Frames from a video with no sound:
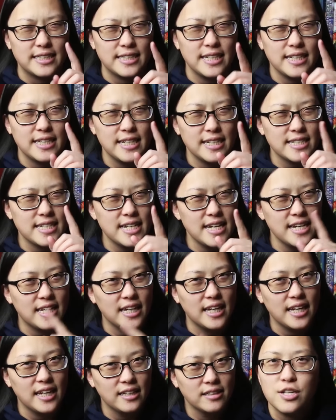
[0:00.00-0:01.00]
sneaky,
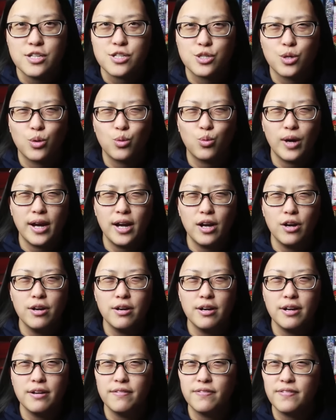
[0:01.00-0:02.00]
sneaky. So where,
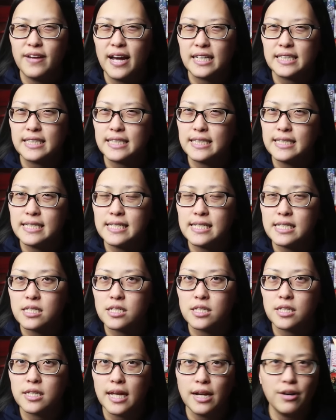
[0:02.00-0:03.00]
in fact, is
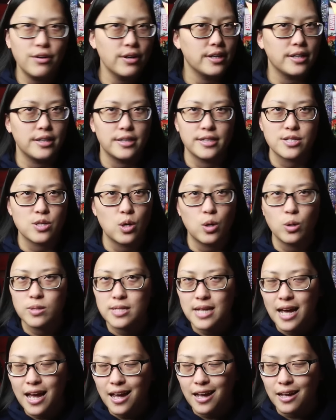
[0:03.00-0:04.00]
Clary this whole
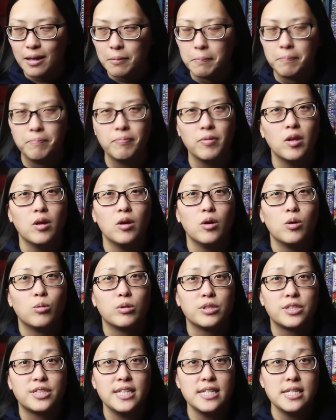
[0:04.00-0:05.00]
time?
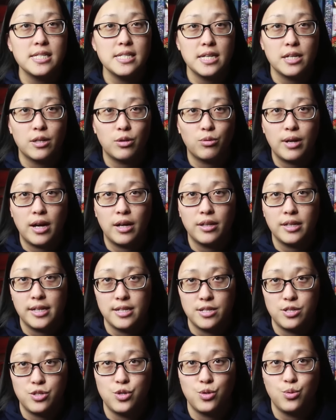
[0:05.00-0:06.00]
Well, she's sneaking around the
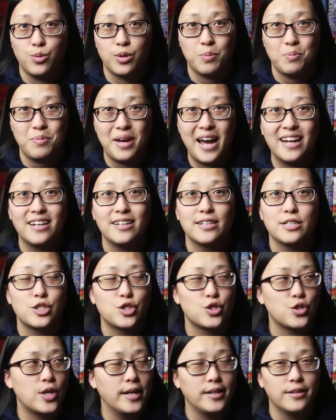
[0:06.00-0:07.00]
Institute with Magnus
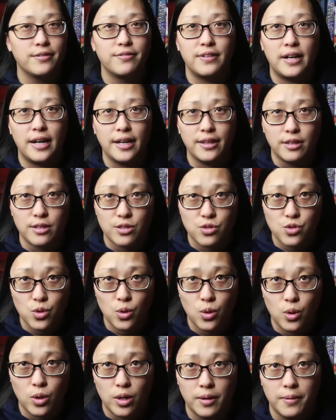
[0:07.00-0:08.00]
trying to find the
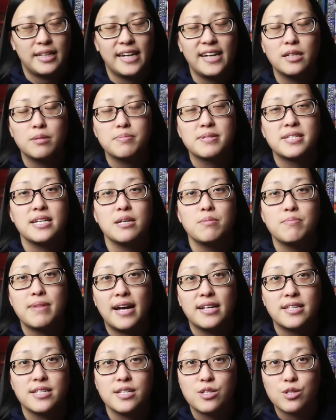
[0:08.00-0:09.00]
sword. They end up seeing
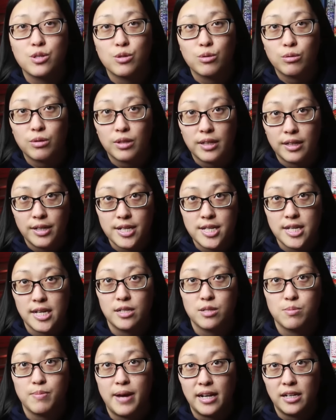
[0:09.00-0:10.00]
Madzie, so Clary
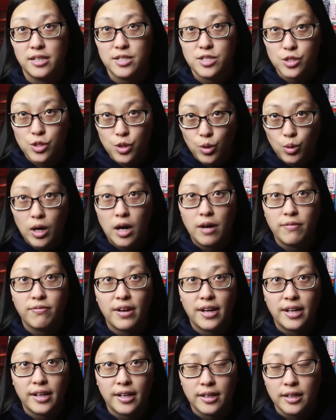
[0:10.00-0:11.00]
tells Magnus to go off
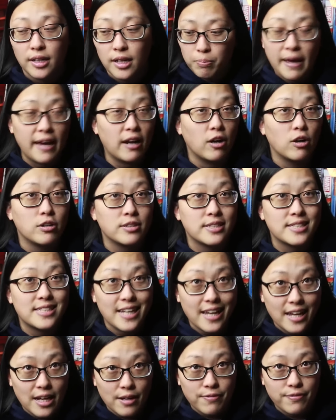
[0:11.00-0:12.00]
and get her
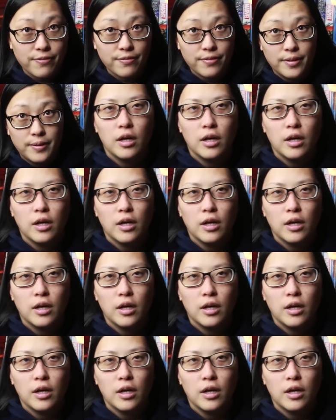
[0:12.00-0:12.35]
safe.